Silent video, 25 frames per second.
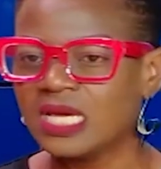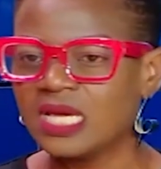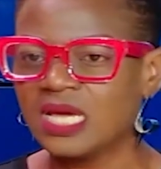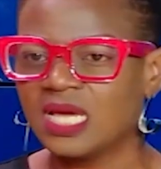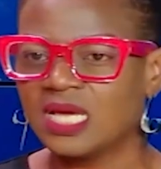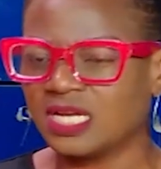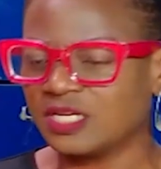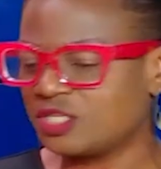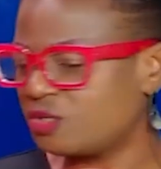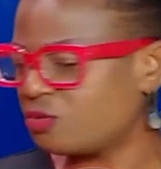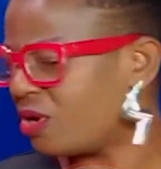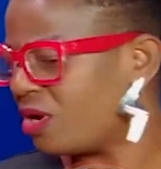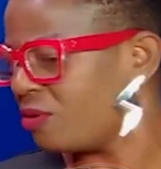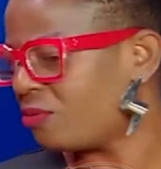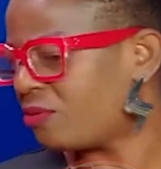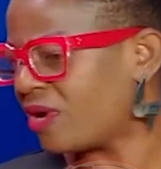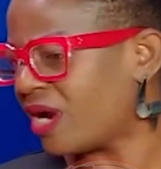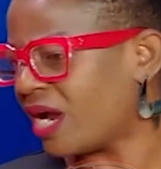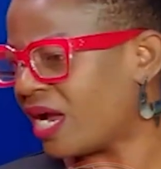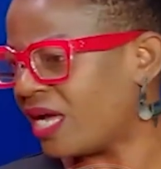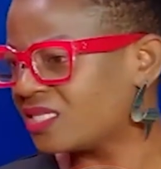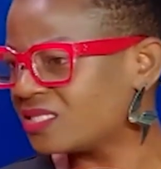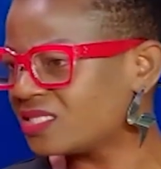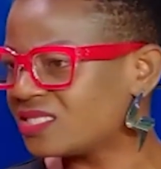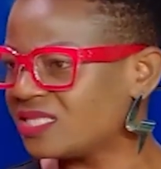Do you want
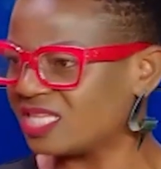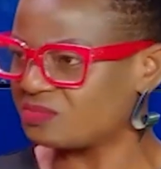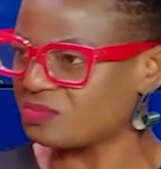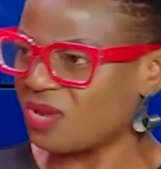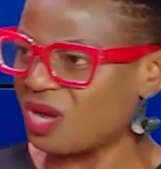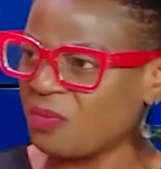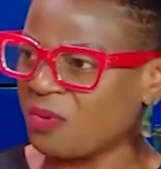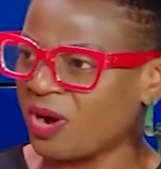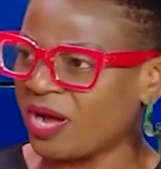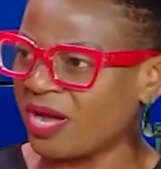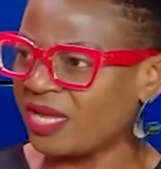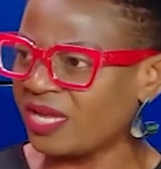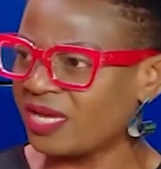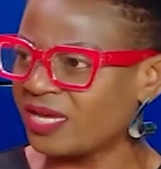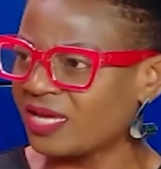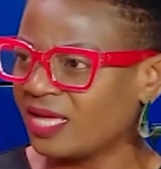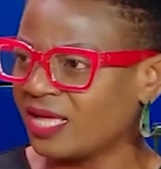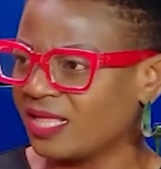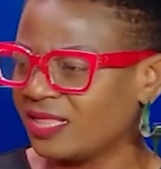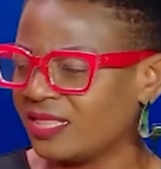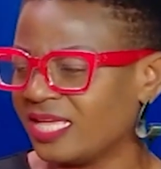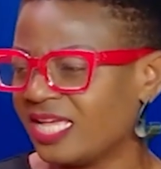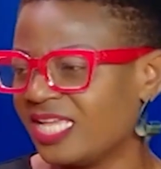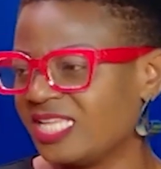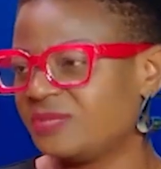rice? There's moi,
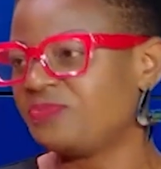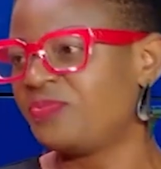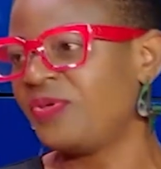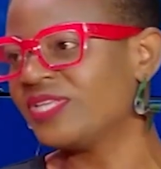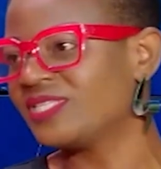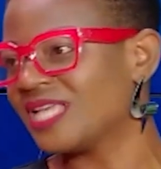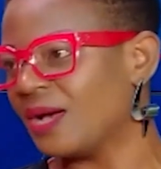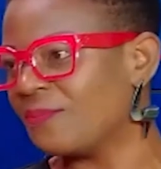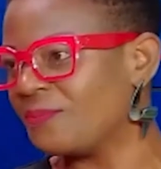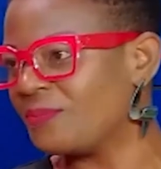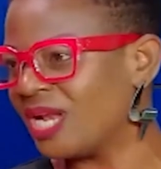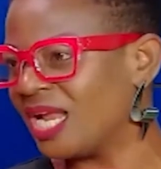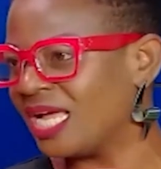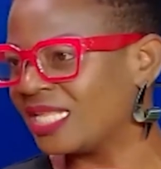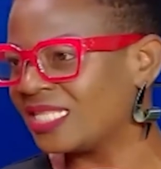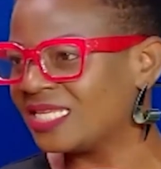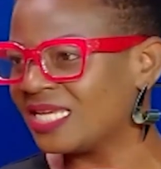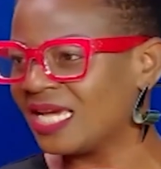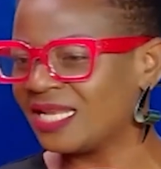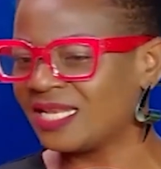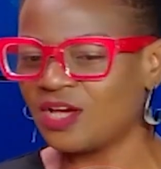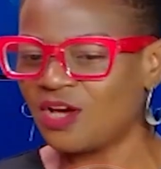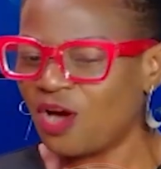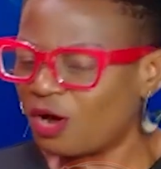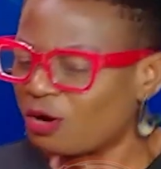there's beans and
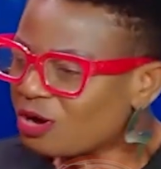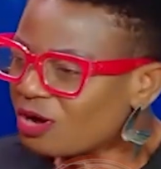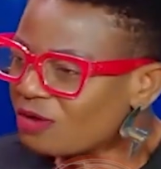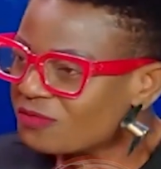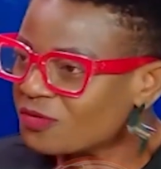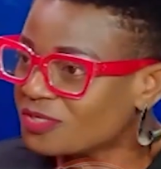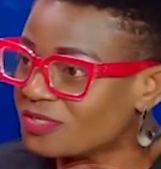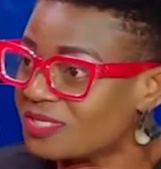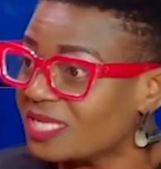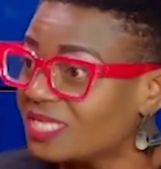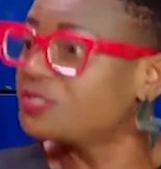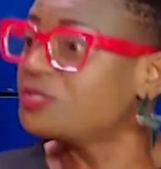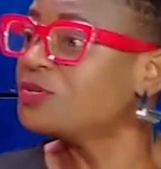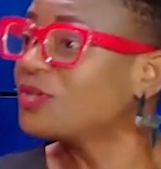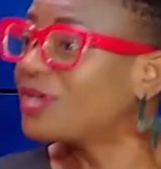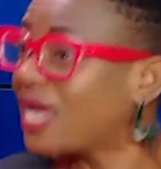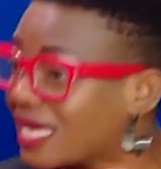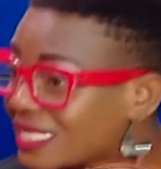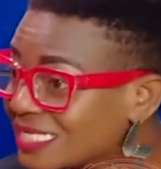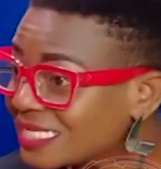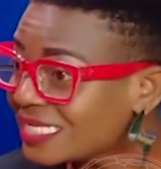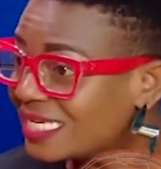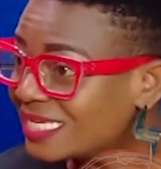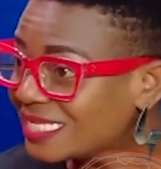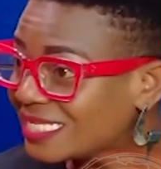plantain. All of those things you
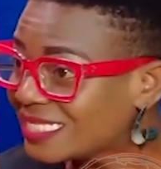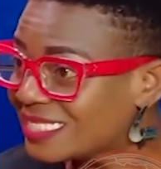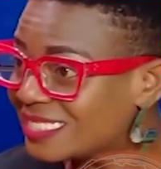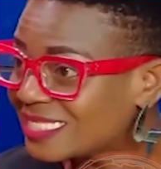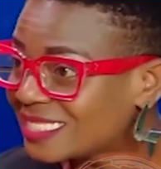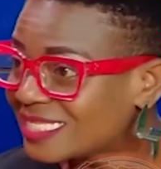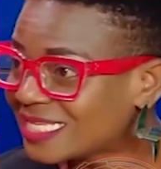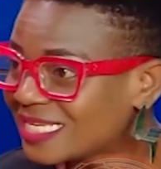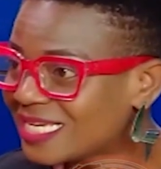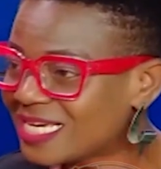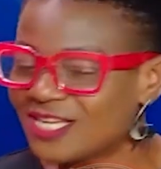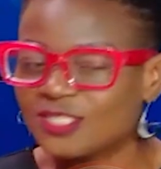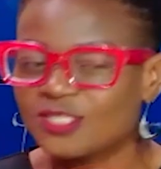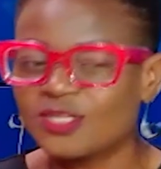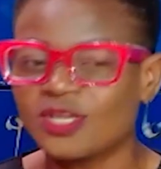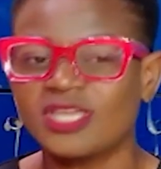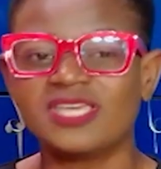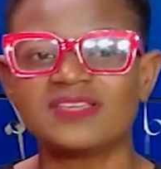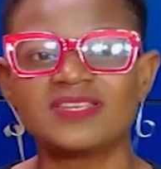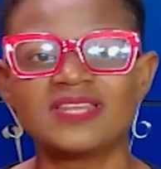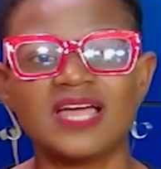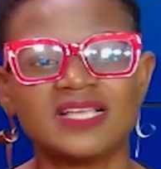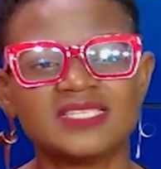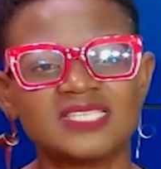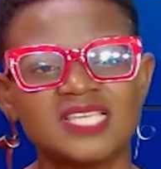can't eat. So
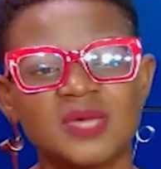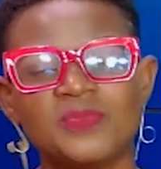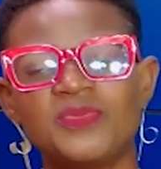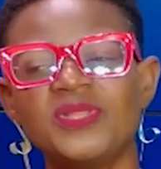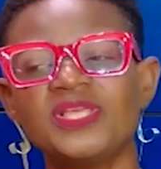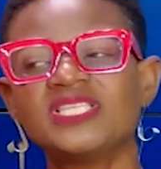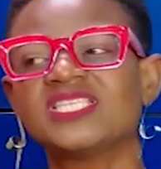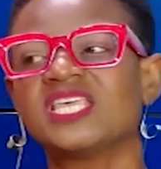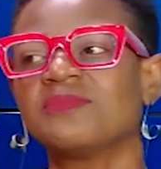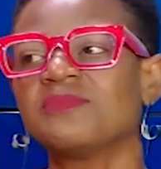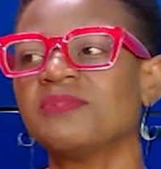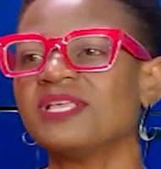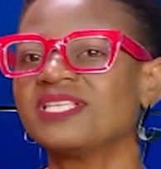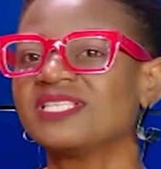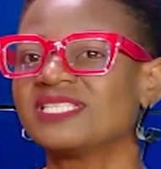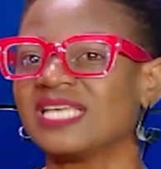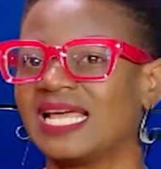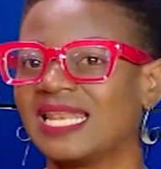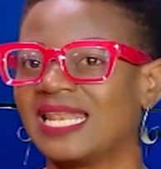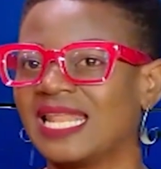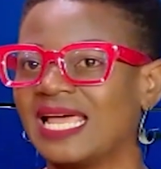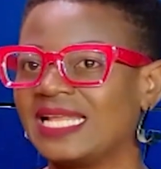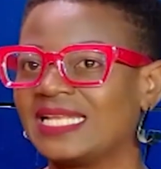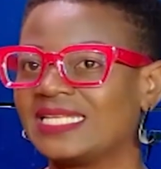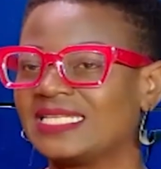say, please give me
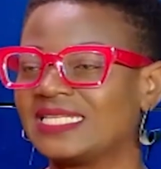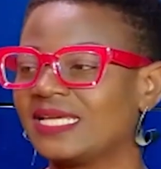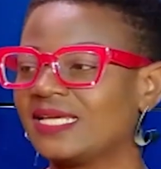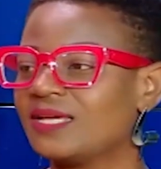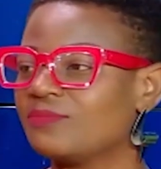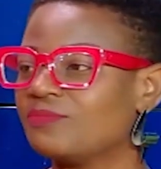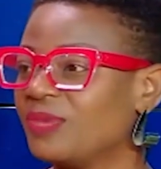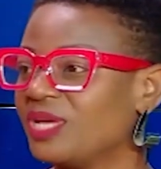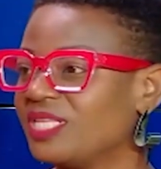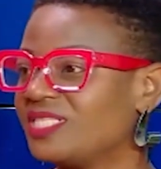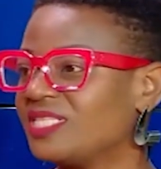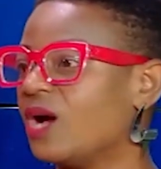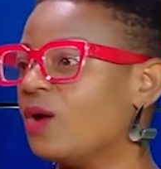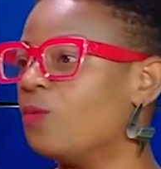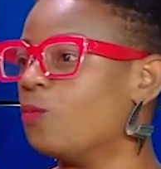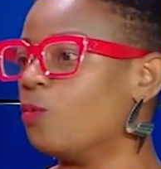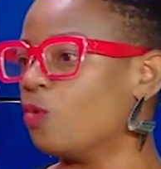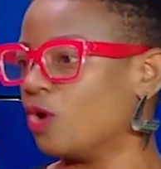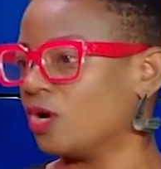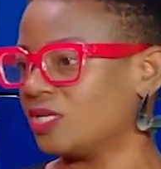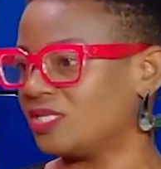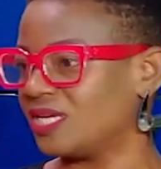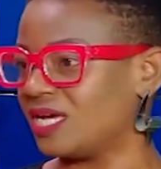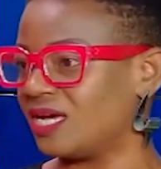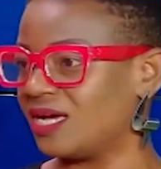salad, meat and
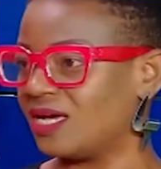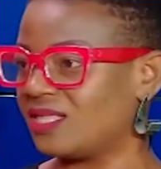water.